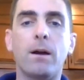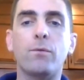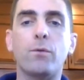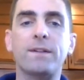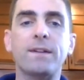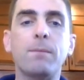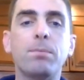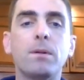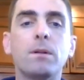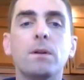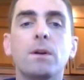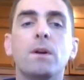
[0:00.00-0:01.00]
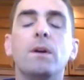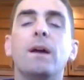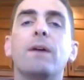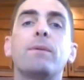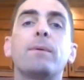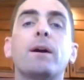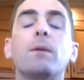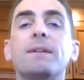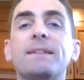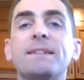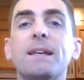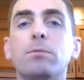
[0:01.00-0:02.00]
For example, if they become
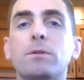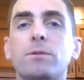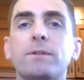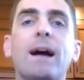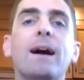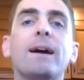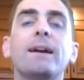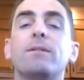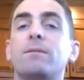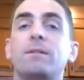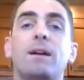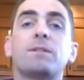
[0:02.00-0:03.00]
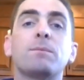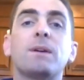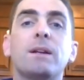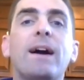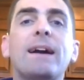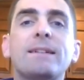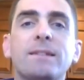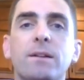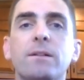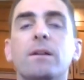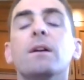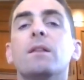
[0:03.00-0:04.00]
disabled or die or have some kind of
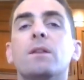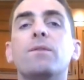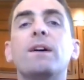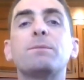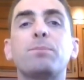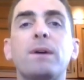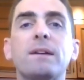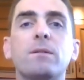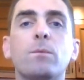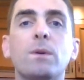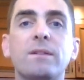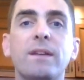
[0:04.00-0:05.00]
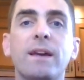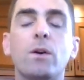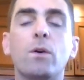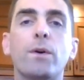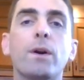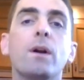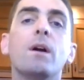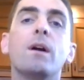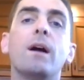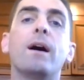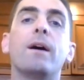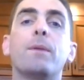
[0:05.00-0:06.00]
accident, the vice president will take over
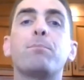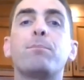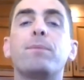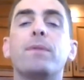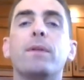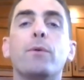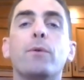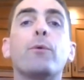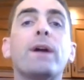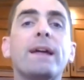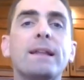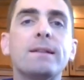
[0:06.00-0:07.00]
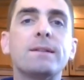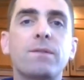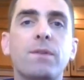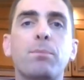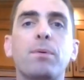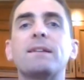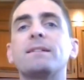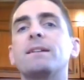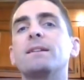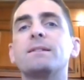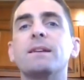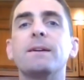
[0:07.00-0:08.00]
the reins of the
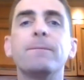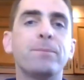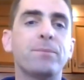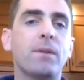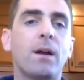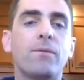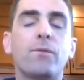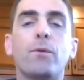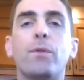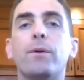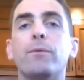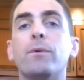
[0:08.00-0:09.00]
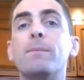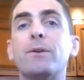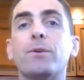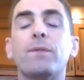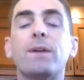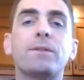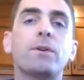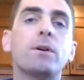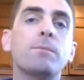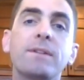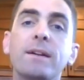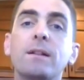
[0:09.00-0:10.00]
presidency for the remainder of that
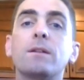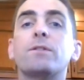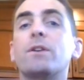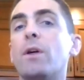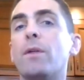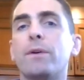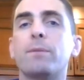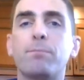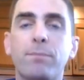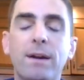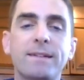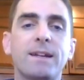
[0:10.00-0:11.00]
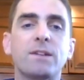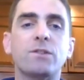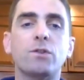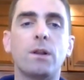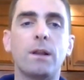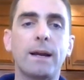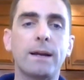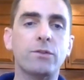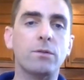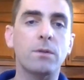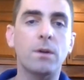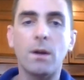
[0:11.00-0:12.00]
term until there's another presidential
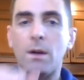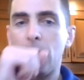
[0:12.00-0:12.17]
election.